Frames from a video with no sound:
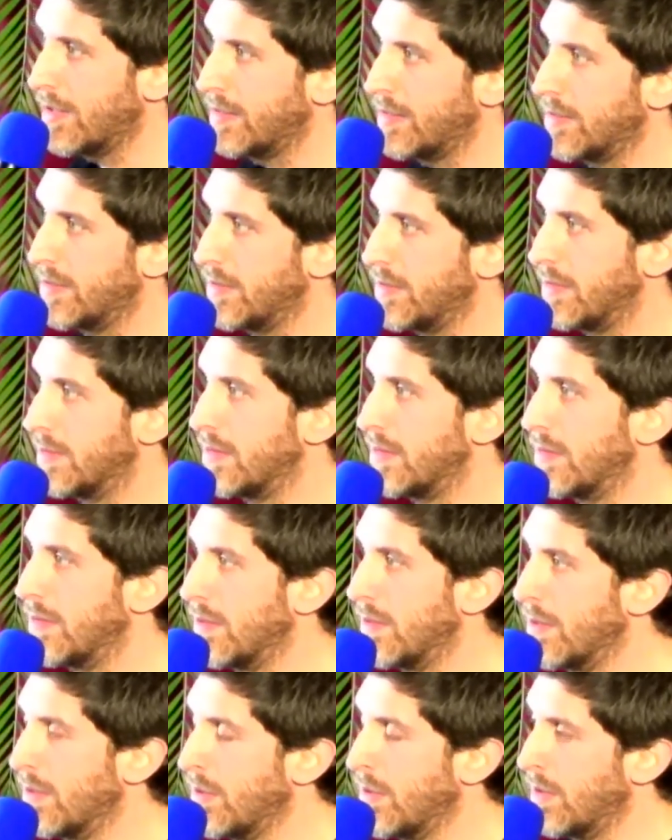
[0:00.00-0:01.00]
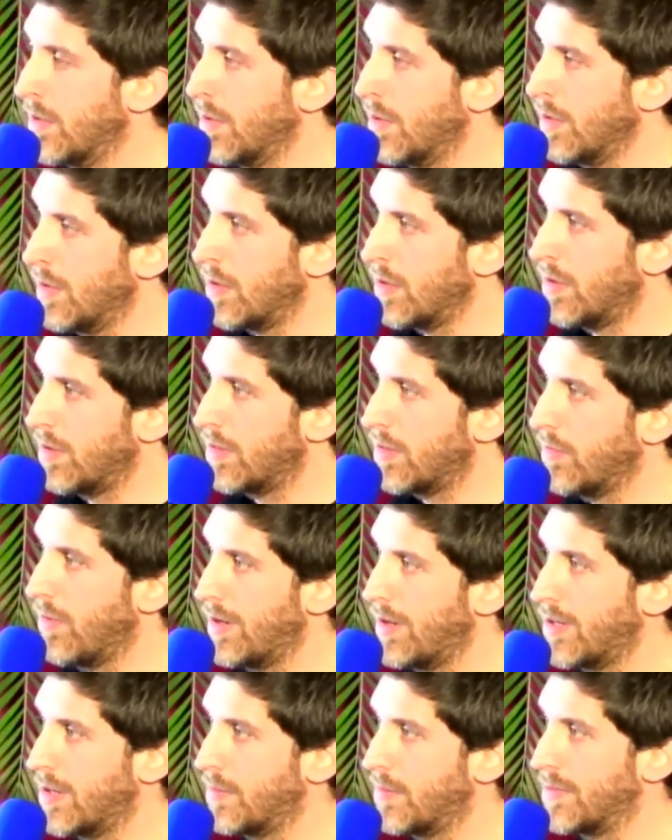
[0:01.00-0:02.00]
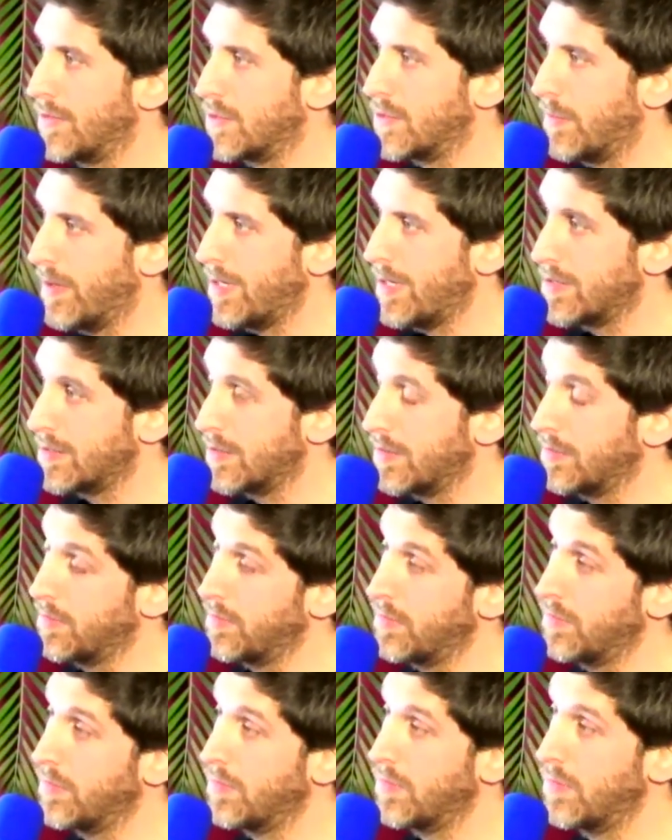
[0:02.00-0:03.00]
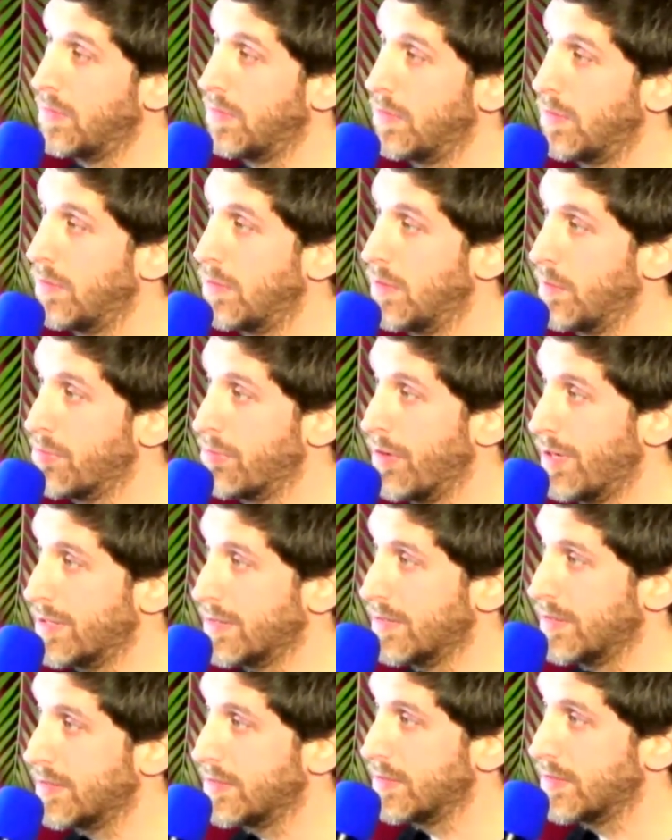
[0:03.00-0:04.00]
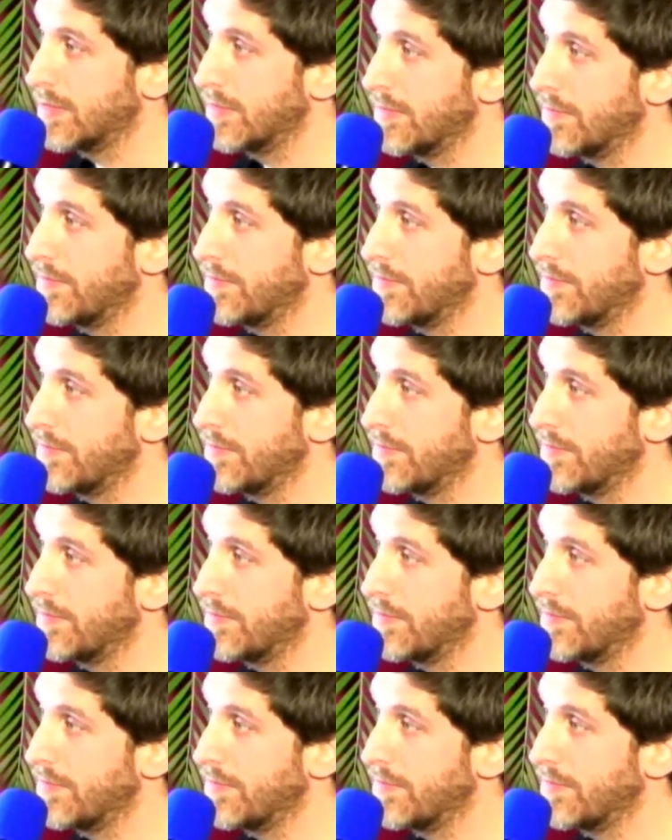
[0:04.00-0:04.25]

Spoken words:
the wide open space, the presence.